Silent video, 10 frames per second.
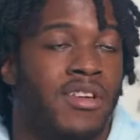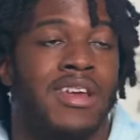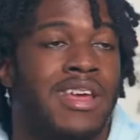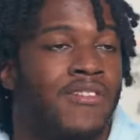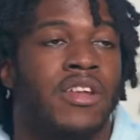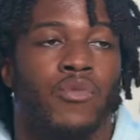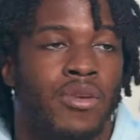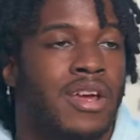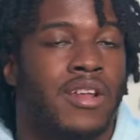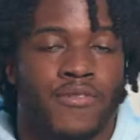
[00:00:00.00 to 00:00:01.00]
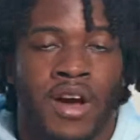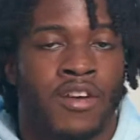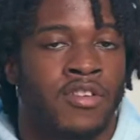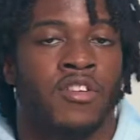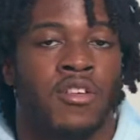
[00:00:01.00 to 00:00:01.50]
And even if we get the 5
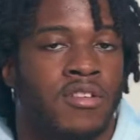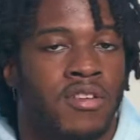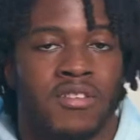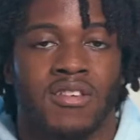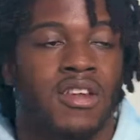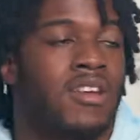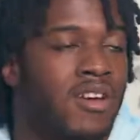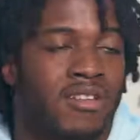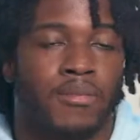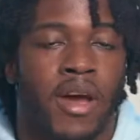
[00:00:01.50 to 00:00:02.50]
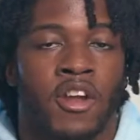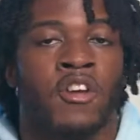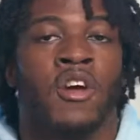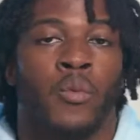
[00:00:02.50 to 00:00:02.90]
seed or the 6 seed, it doesn't matter.